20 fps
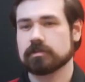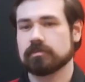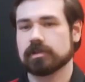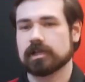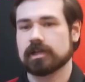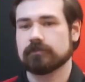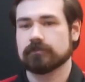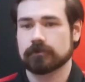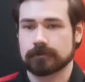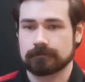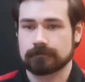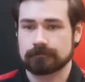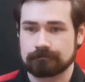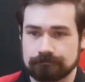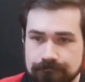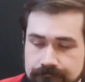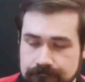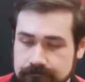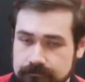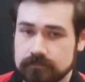platform,
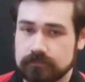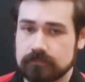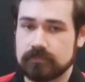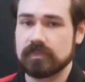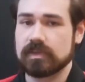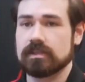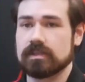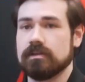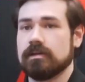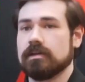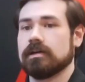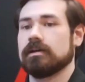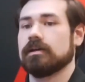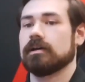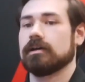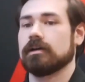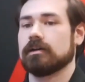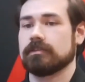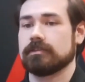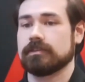
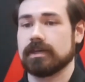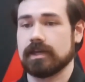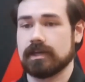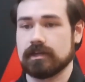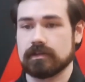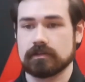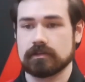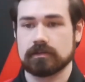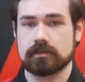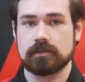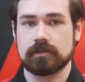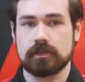then